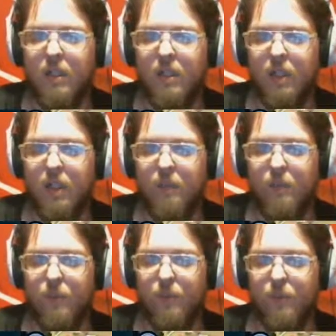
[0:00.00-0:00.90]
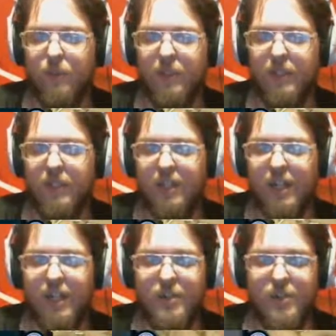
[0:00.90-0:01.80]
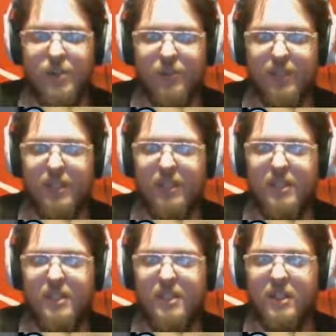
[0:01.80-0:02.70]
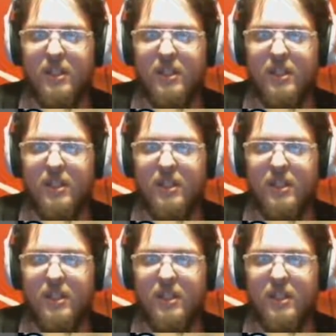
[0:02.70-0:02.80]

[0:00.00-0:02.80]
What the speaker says: I'm really not sure what that is.